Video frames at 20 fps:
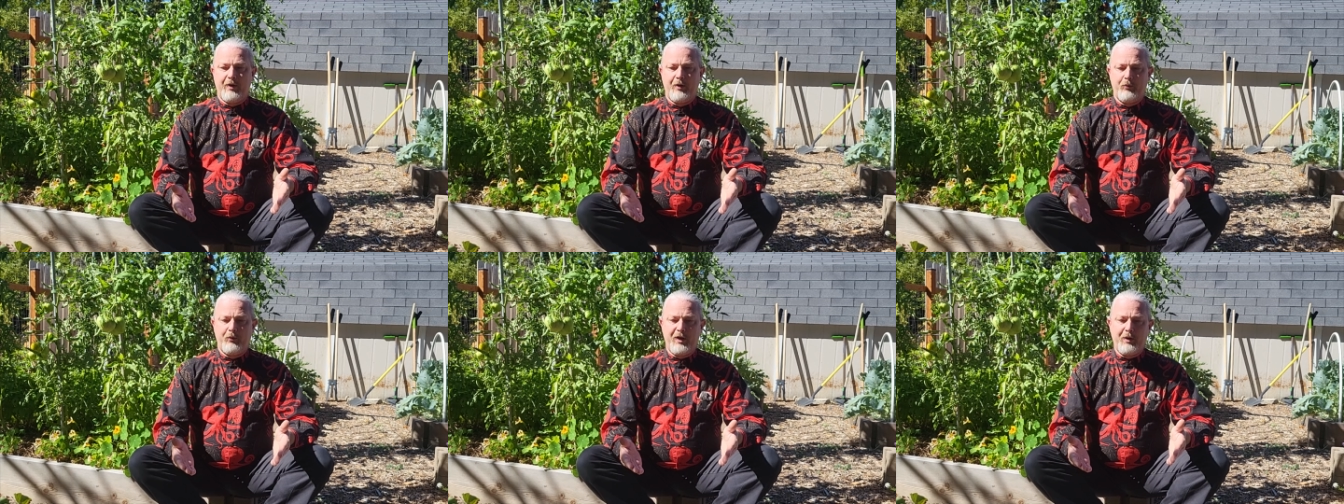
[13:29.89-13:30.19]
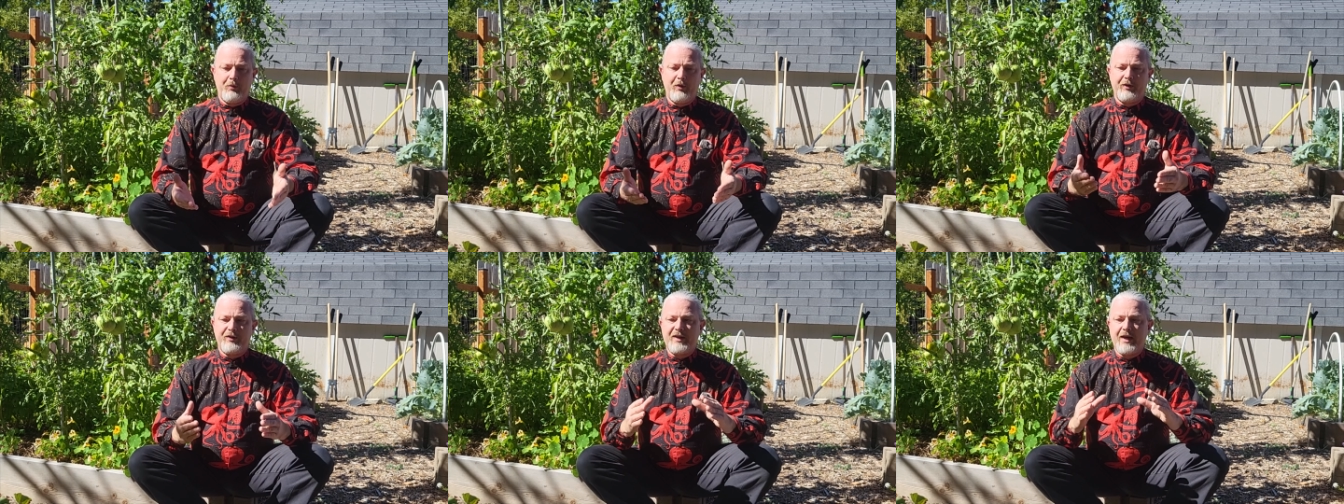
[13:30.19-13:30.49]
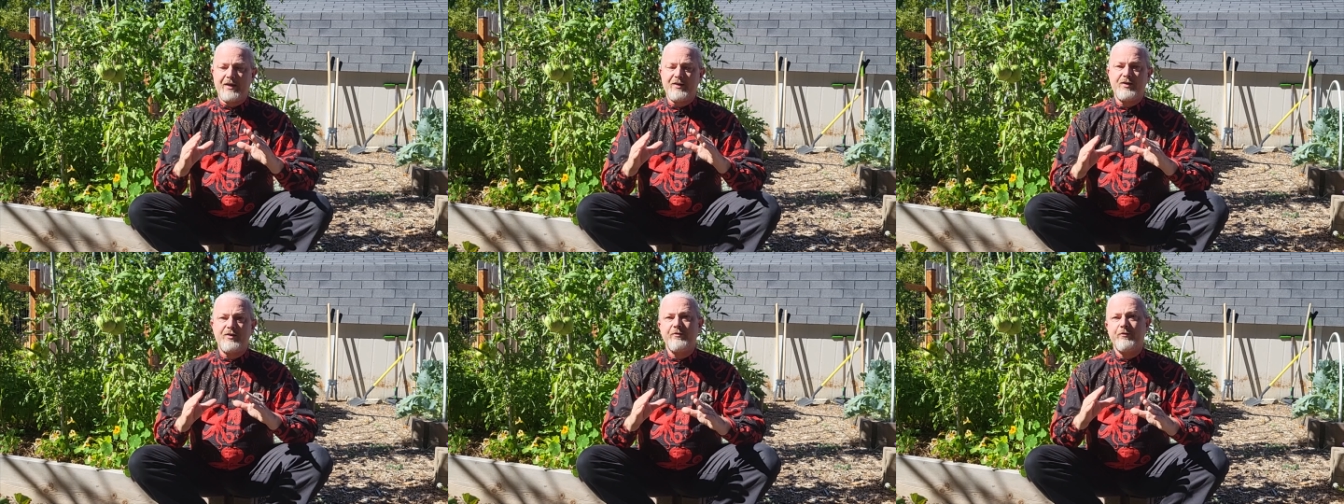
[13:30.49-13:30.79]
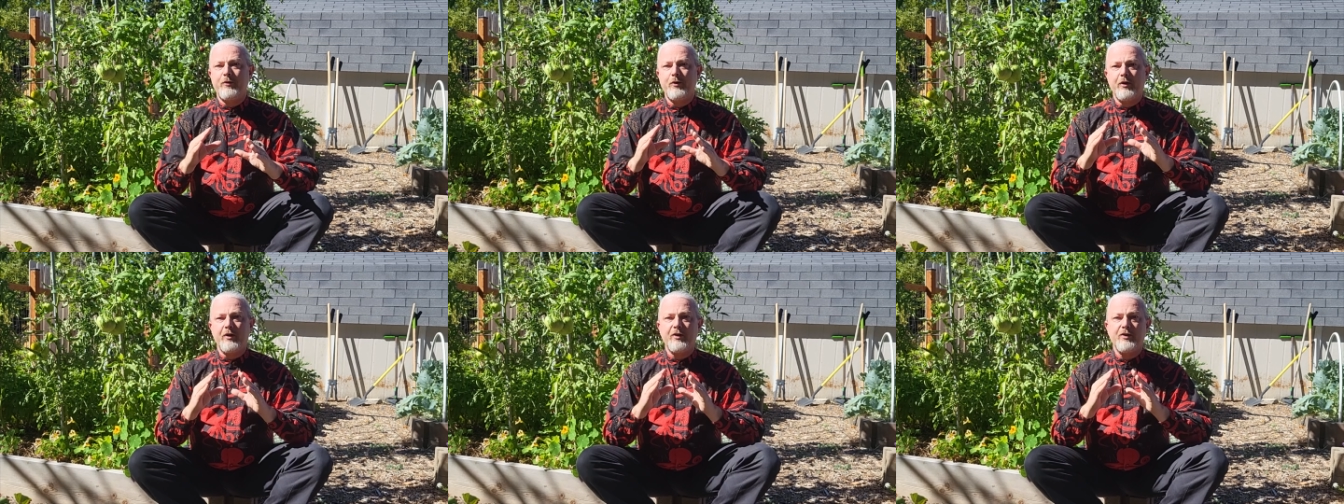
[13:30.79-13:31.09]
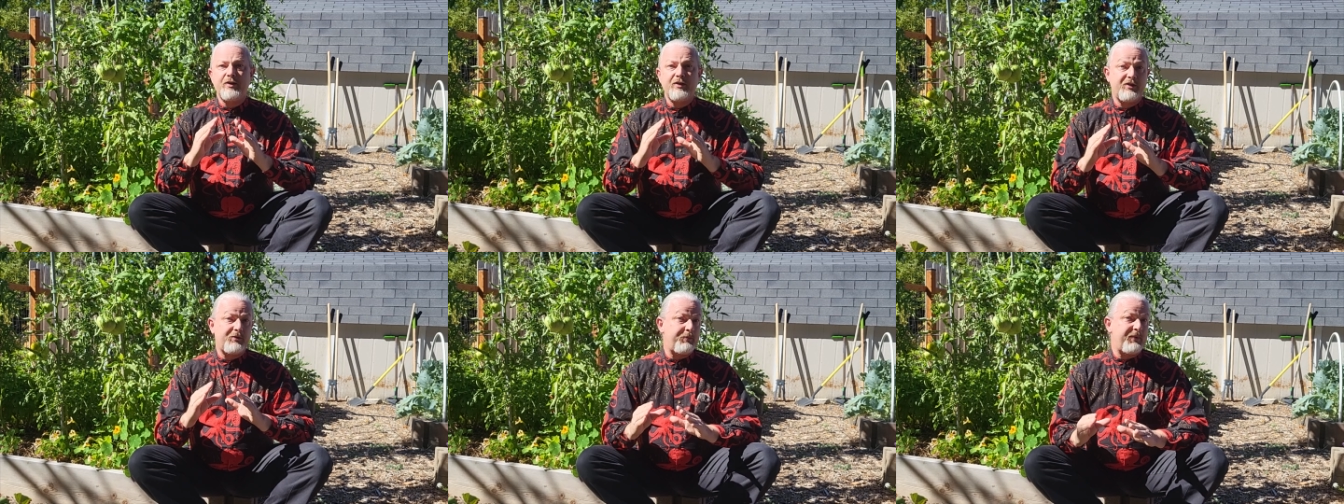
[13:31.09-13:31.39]
We will test for
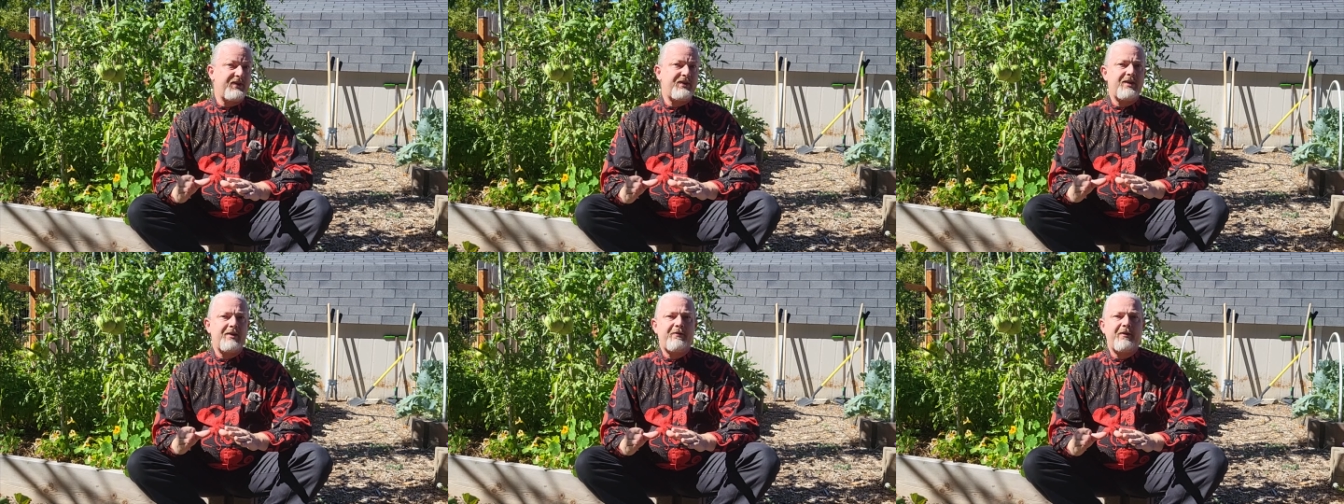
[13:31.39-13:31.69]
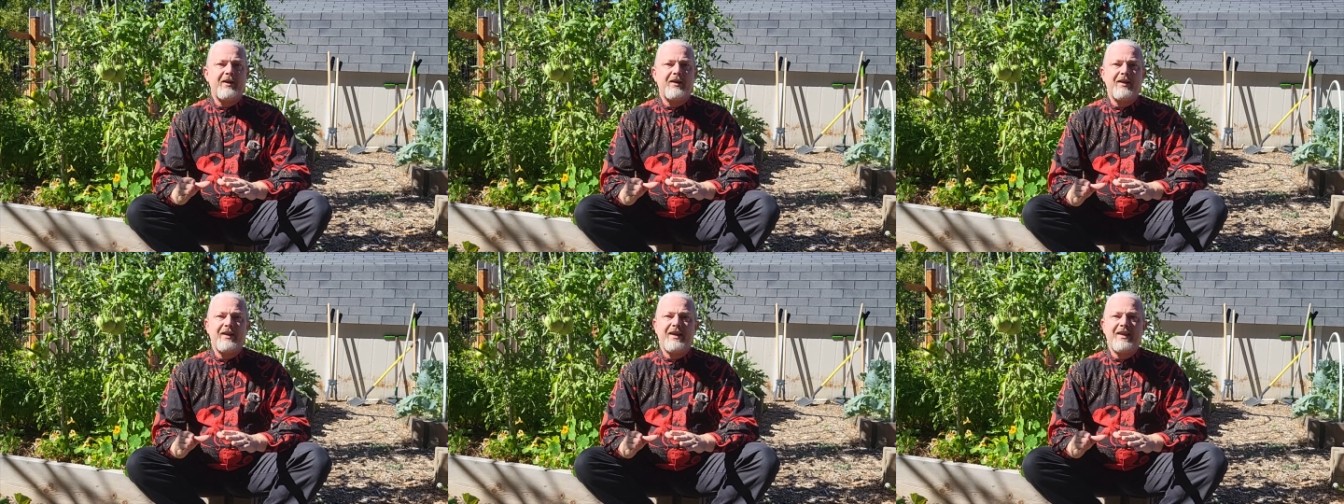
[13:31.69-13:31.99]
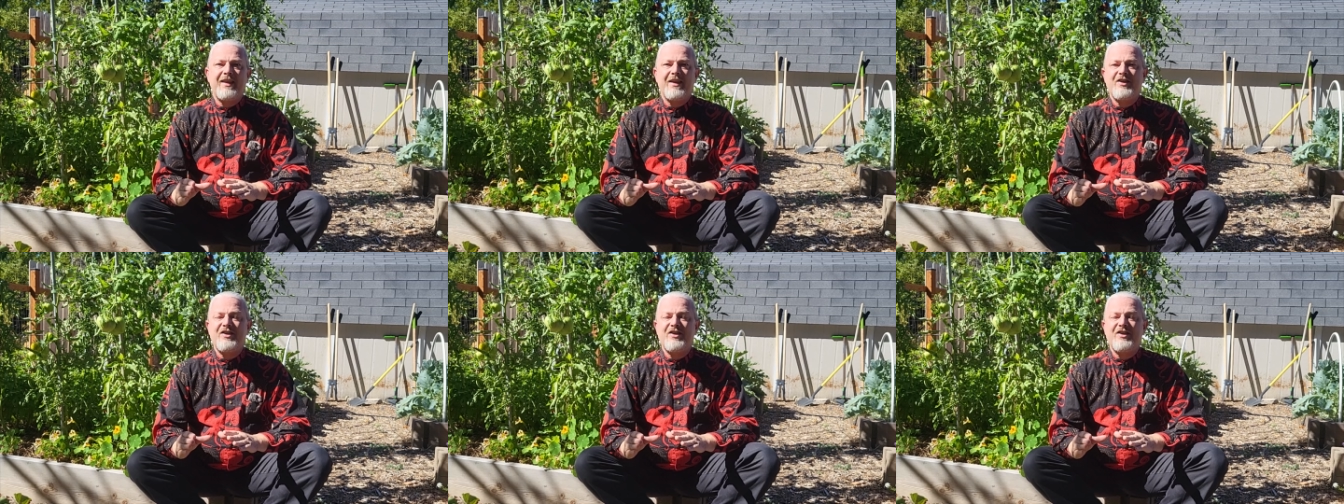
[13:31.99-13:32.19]
specifically the